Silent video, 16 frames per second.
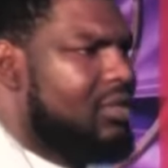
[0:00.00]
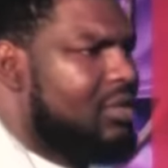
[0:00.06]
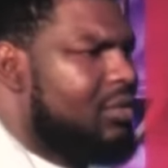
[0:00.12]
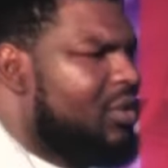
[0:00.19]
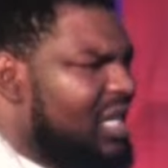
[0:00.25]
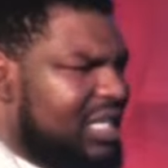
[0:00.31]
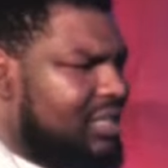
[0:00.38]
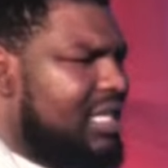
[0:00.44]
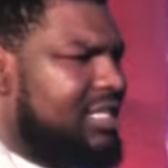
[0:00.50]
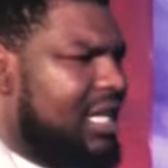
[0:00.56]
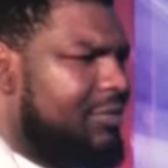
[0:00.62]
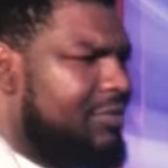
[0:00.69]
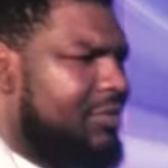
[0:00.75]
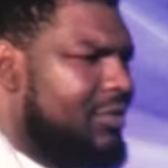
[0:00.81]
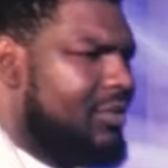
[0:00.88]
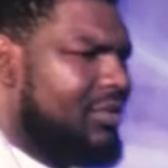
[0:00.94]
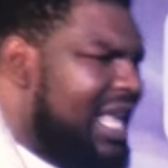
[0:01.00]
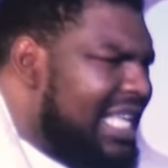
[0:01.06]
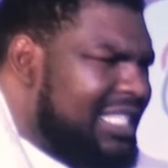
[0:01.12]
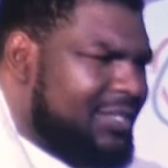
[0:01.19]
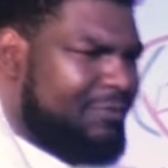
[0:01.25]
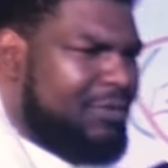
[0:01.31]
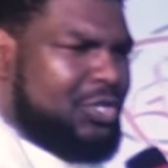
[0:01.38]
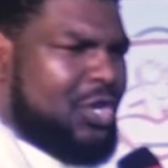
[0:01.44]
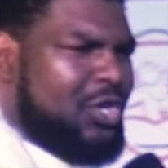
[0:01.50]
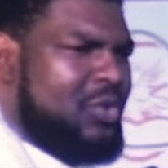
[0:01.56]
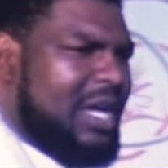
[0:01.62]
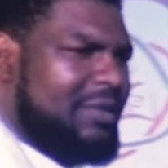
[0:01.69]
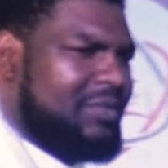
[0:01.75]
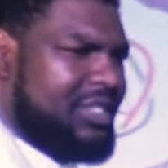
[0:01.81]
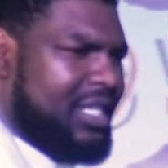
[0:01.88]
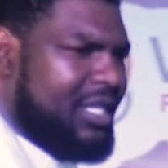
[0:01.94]
What is deja vu? That's vision you
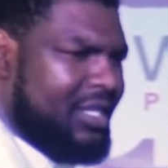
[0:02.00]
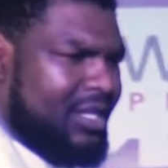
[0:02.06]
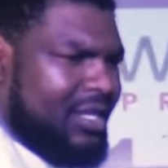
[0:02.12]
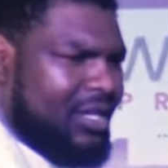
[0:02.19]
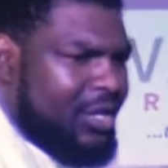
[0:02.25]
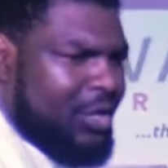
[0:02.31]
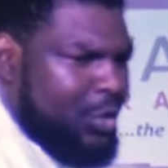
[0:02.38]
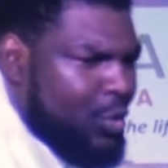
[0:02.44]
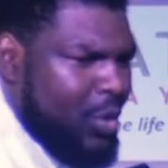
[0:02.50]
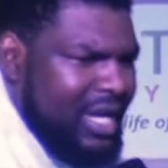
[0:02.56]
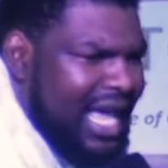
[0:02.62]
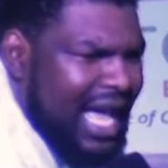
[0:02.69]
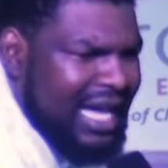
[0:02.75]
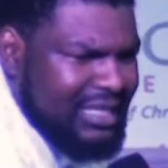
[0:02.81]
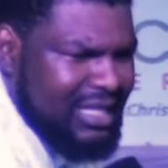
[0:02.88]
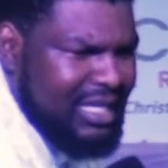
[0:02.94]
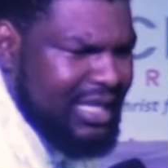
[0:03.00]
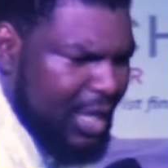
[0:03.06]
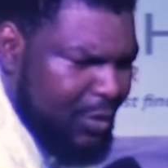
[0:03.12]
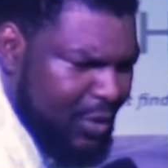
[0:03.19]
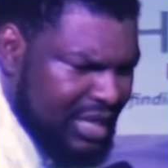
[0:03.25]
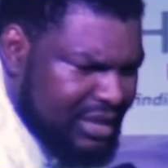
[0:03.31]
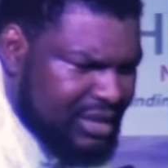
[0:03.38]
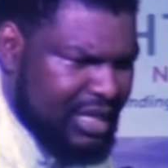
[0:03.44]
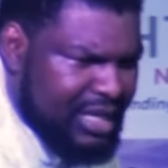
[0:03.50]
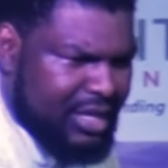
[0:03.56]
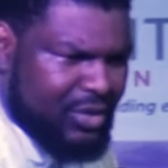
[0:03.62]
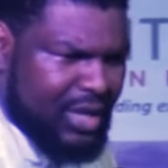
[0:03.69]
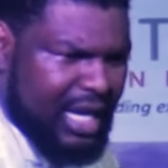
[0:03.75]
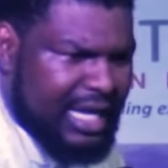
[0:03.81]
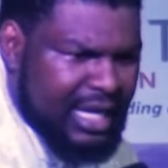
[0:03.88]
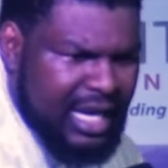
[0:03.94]
have seen. You're only acting it out. You are seeing it.
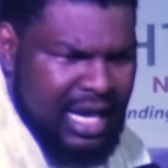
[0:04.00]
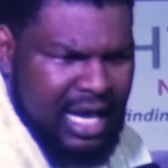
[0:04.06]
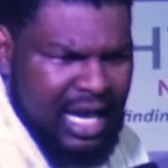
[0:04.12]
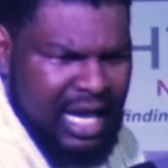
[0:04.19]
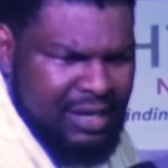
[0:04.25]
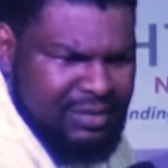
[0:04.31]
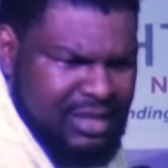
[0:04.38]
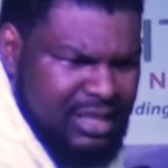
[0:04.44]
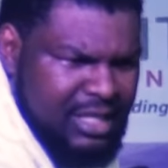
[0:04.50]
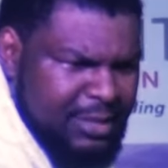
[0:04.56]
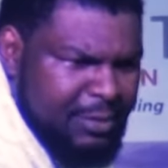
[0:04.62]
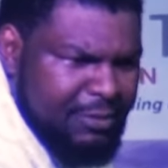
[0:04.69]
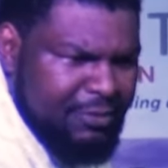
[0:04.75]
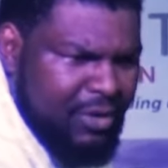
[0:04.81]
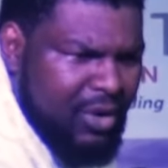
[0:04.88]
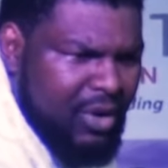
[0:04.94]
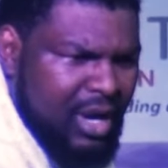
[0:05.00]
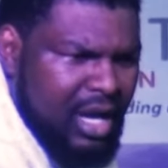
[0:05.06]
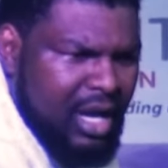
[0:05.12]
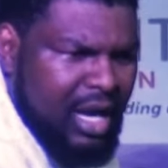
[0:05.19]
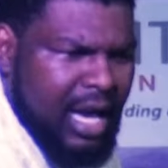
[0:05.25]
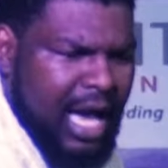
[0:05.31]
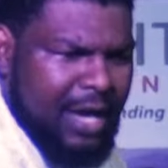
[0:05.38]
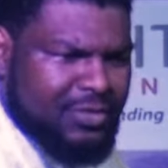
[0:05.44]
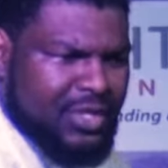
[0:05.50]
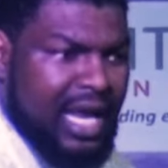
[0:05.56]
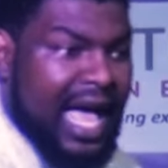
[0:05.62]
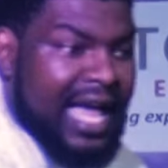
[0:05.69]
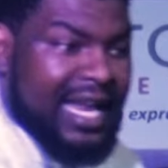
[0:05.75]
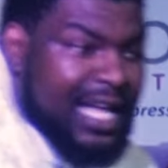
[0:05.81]
You're like, I've seen this before. And